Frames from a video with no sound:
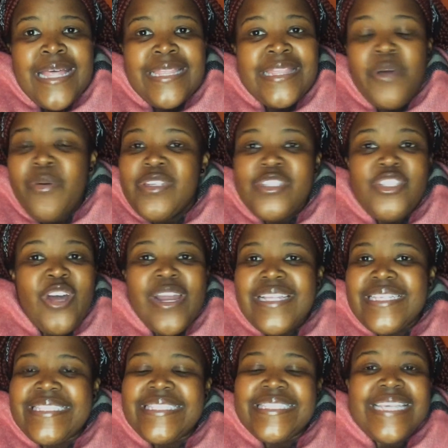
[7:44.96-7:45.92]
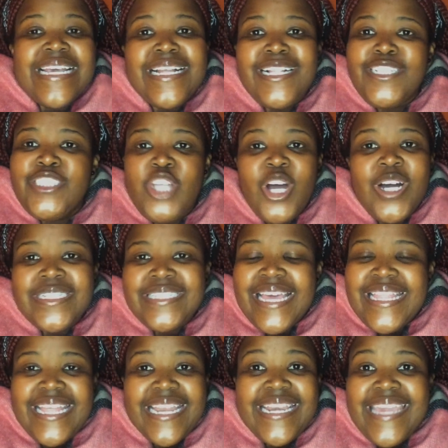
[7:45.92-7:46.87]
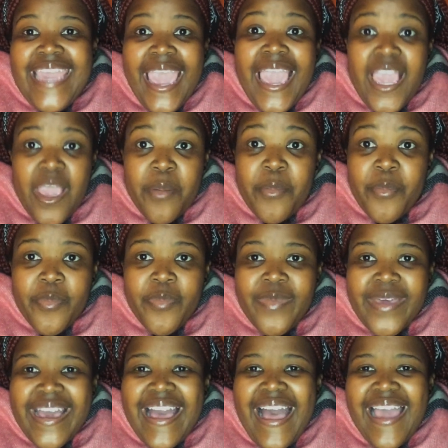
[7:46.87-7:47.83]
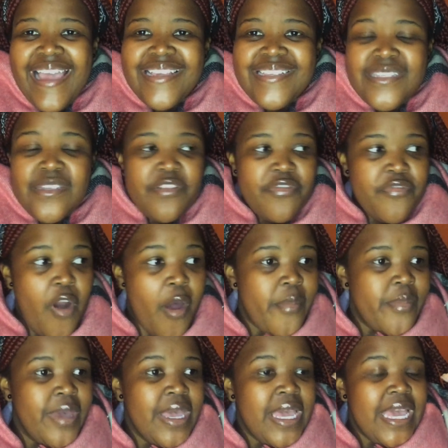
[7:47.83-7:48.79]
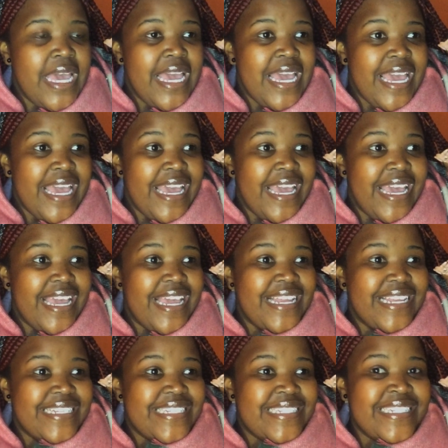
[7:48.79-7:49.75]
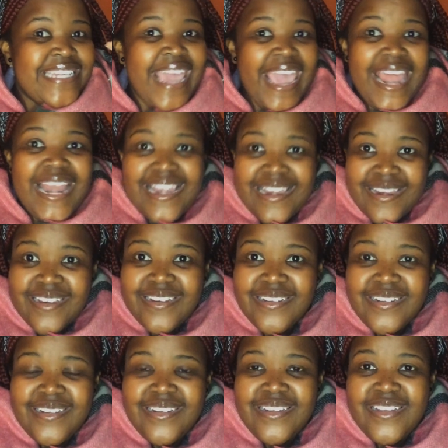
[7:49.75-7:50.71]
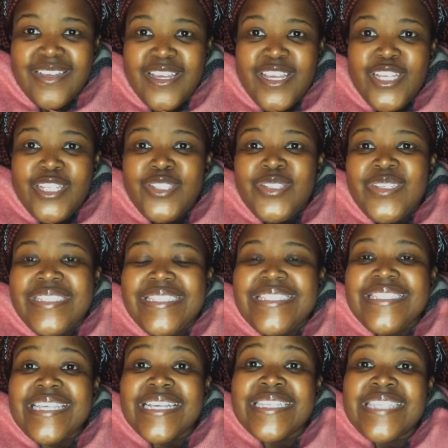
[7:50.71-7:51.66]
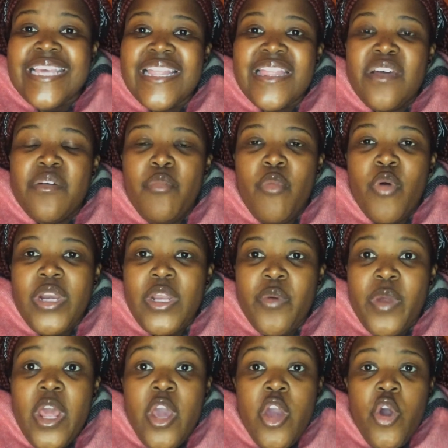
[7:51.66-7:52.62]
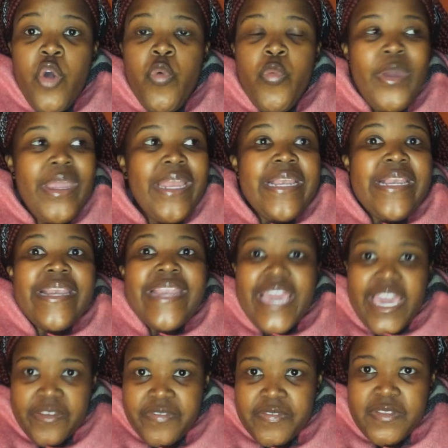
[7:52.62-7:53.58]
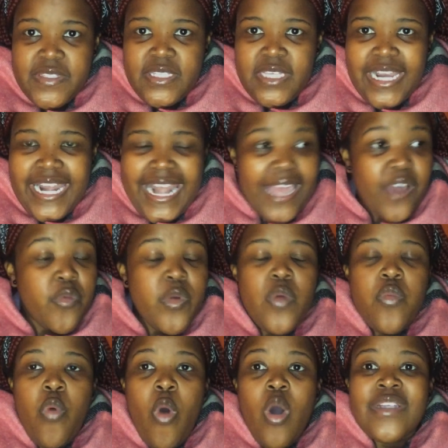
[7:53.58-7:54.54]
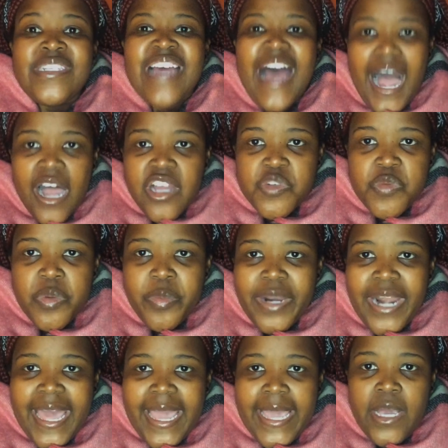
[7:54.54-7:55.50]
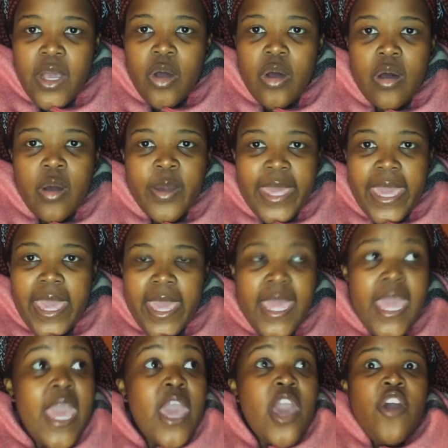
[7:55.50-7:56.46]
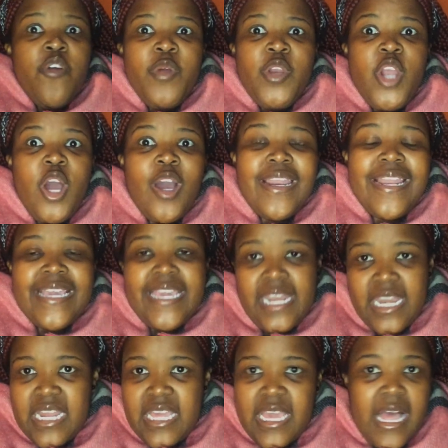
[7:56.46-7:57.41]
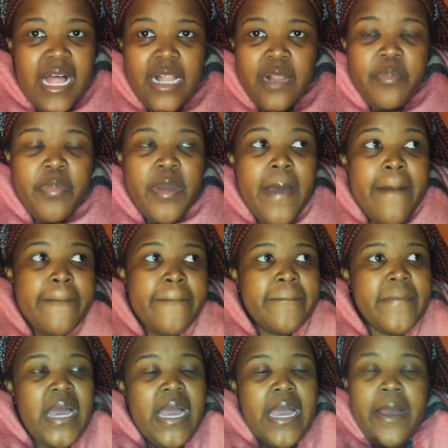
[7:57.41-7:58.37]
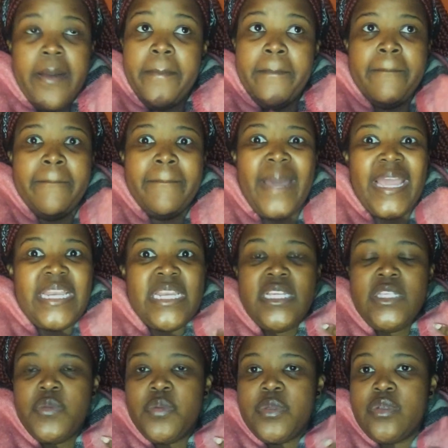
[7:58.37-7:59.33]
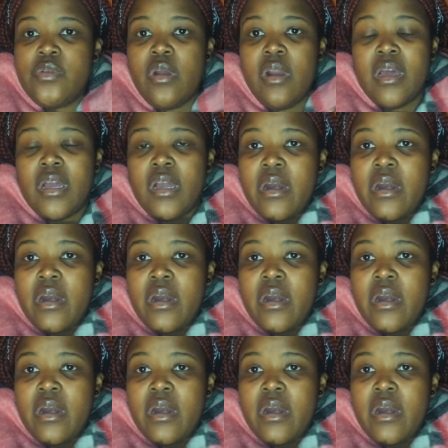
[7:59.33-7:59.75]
There was not a single doctor that came. Guys, from 10 to 6 in the morning, we left. Like, we walked out. We were like, okay, we're not gonna get any help. My niece was no longer